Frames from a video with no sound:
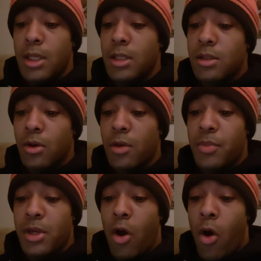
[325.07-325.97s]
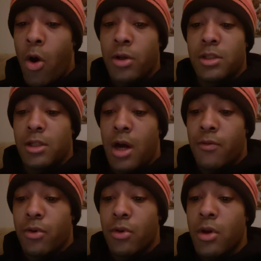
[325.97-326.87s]
he's going to be hard to
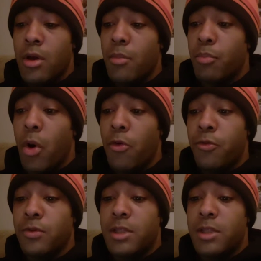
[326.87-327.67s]
cover. Both